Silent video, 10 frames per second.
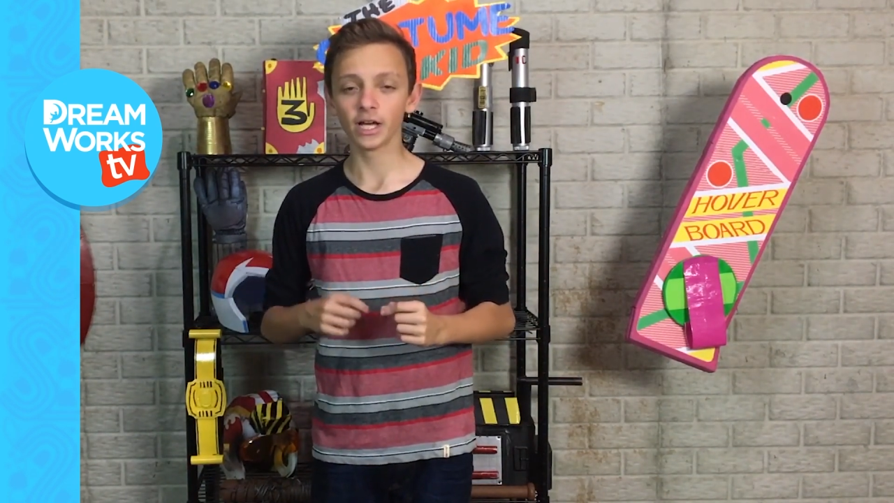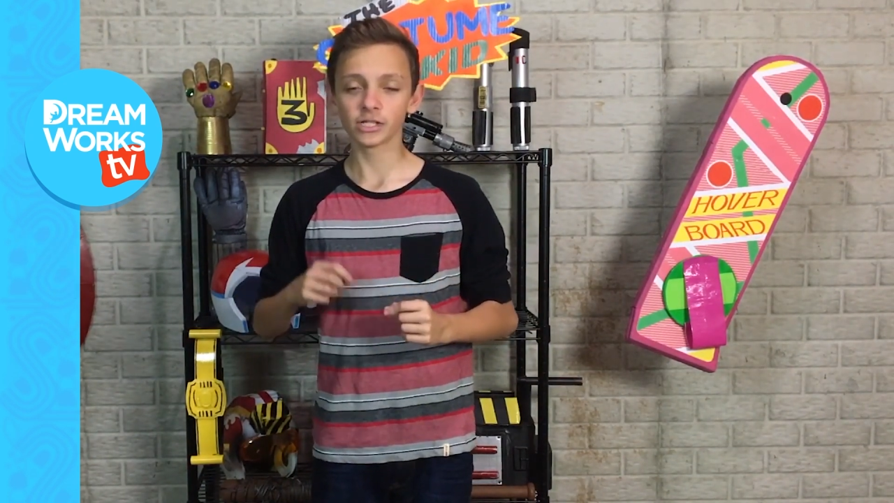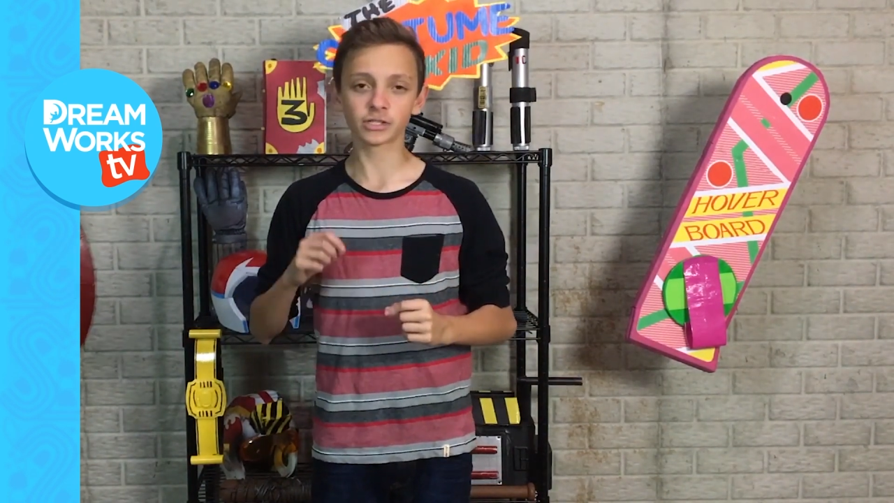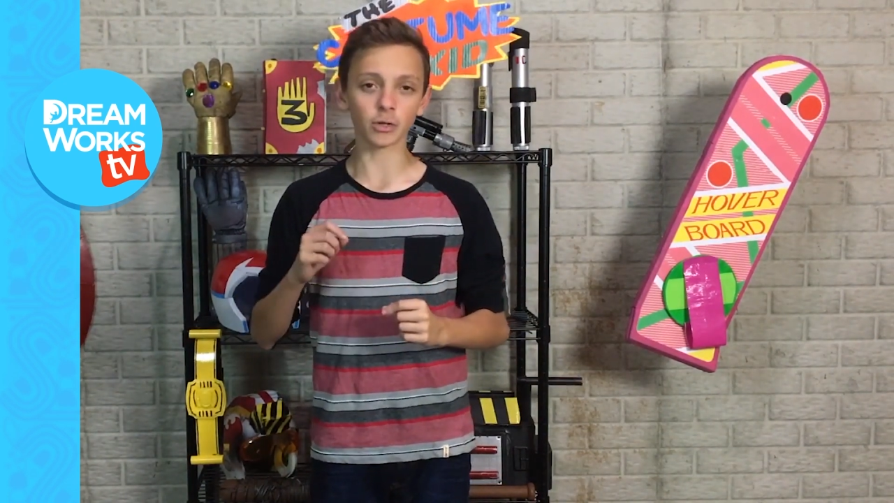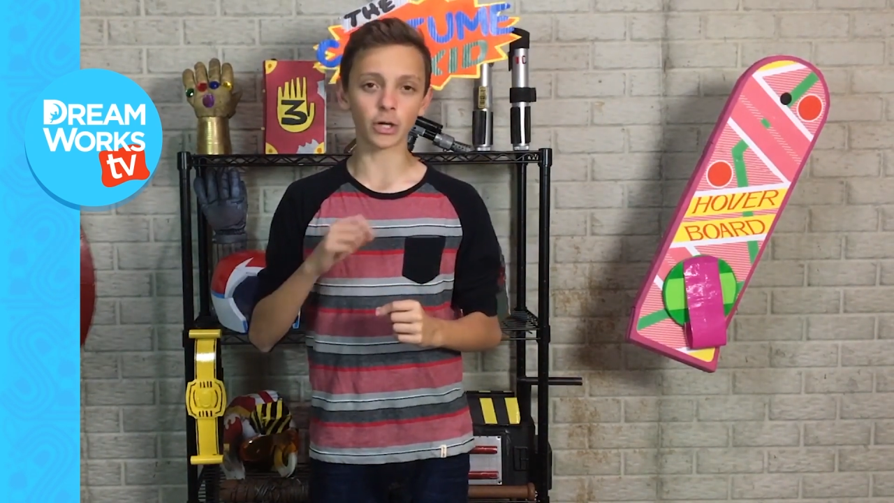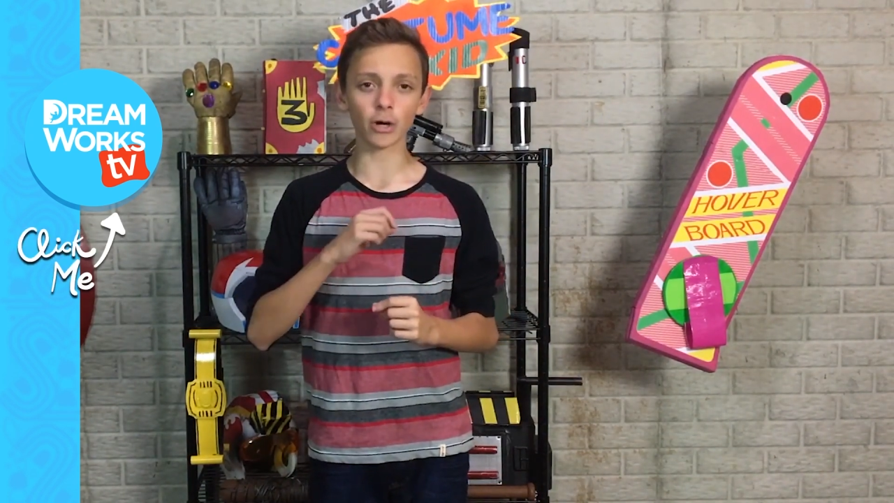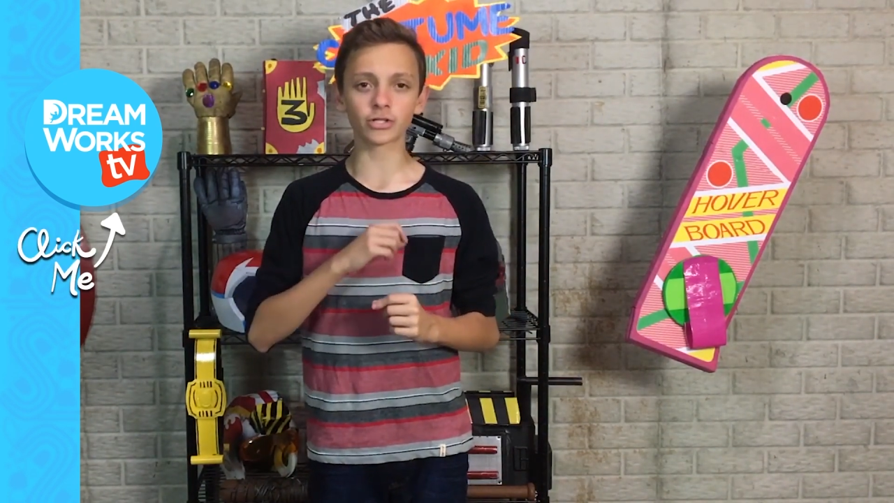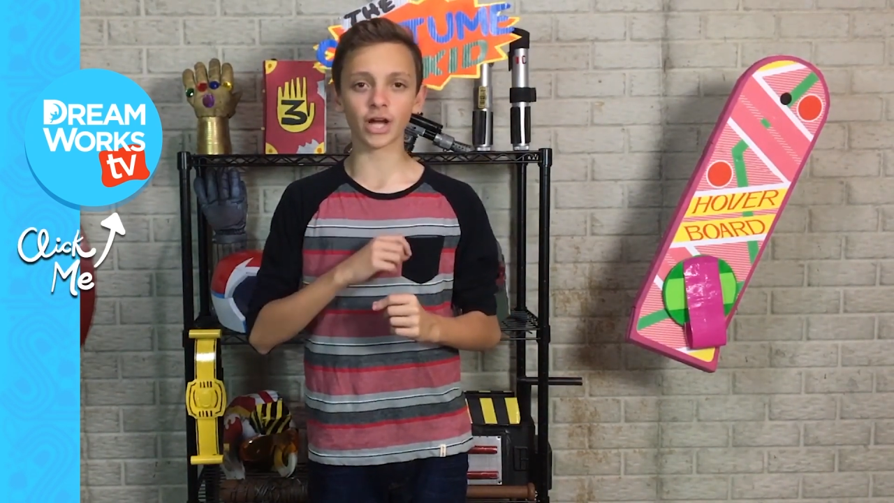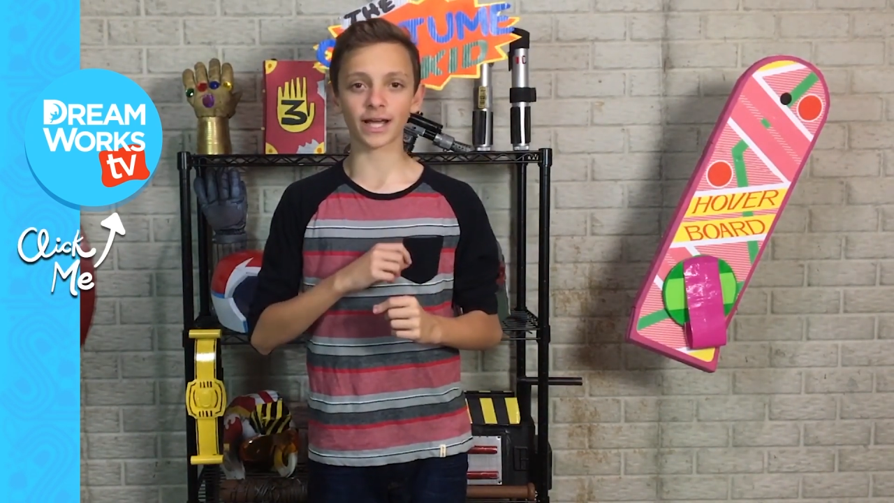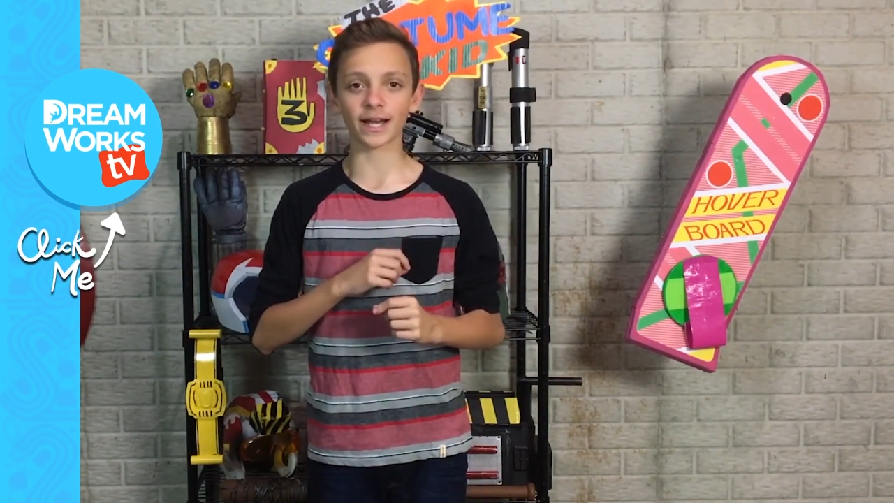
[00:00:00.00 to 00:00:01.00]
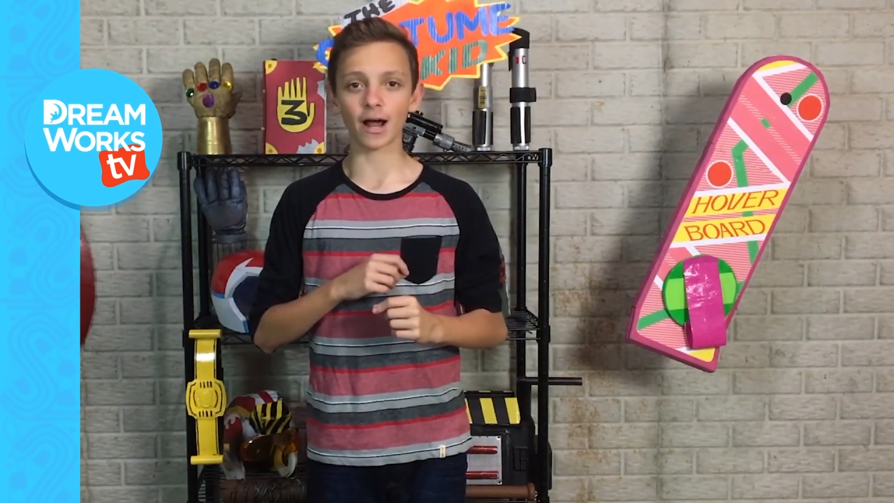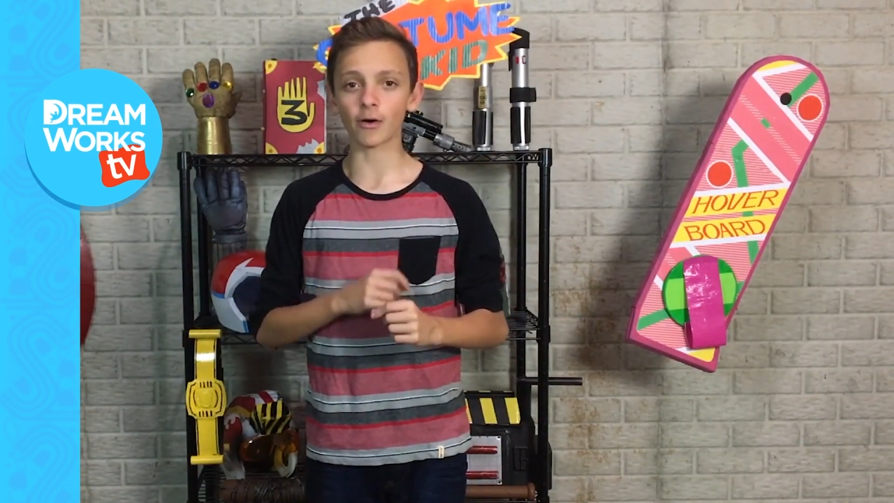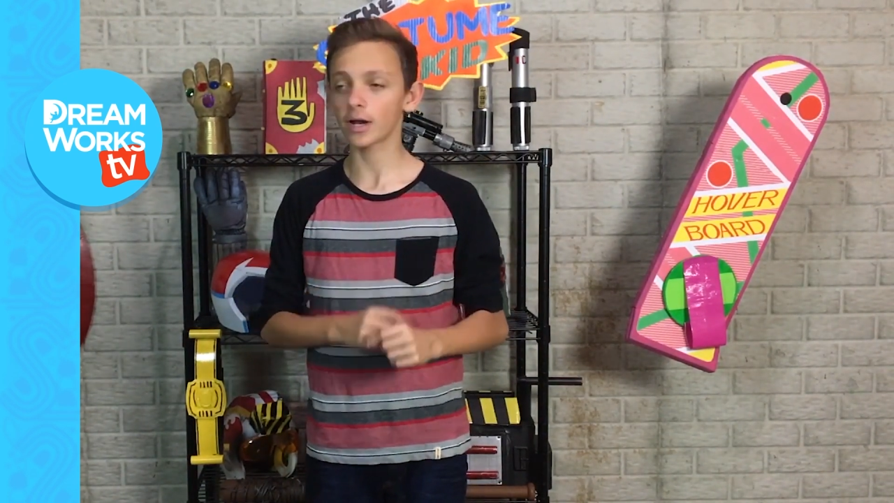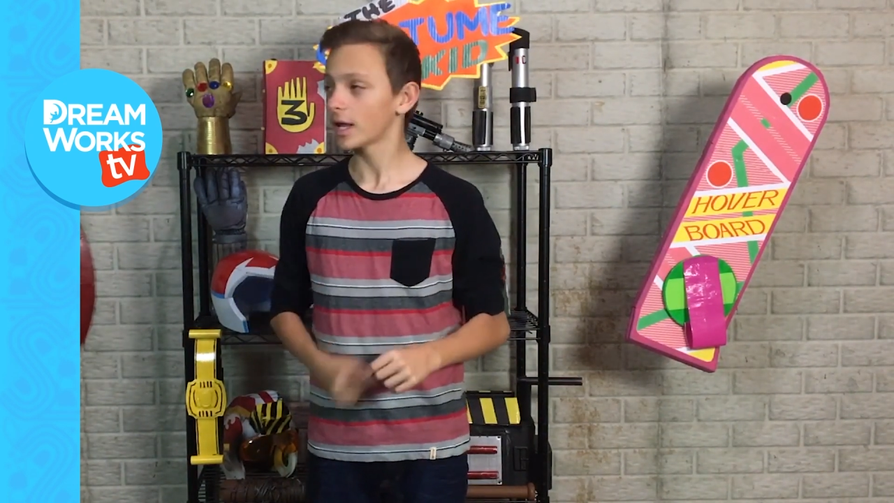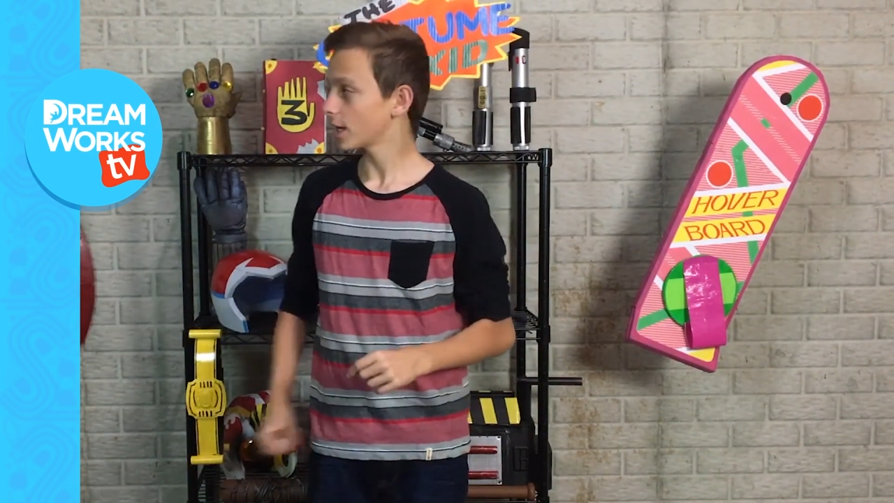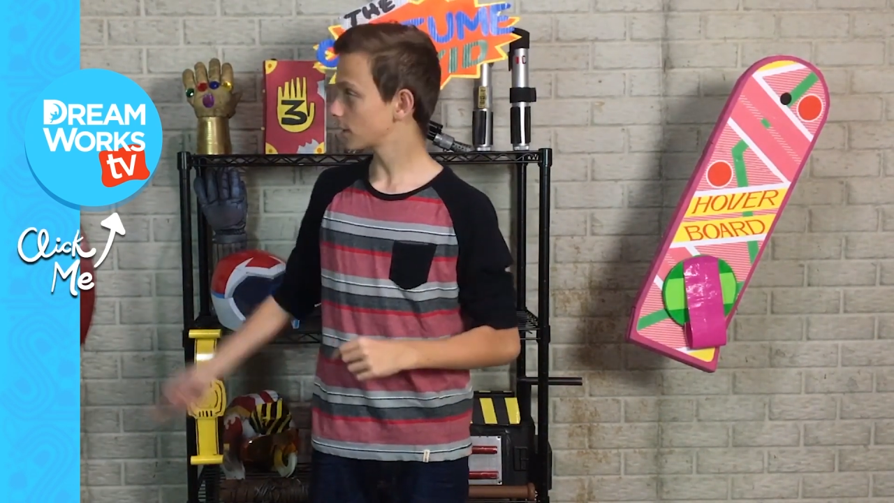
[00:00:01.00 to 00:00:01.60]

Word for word: so go check it out.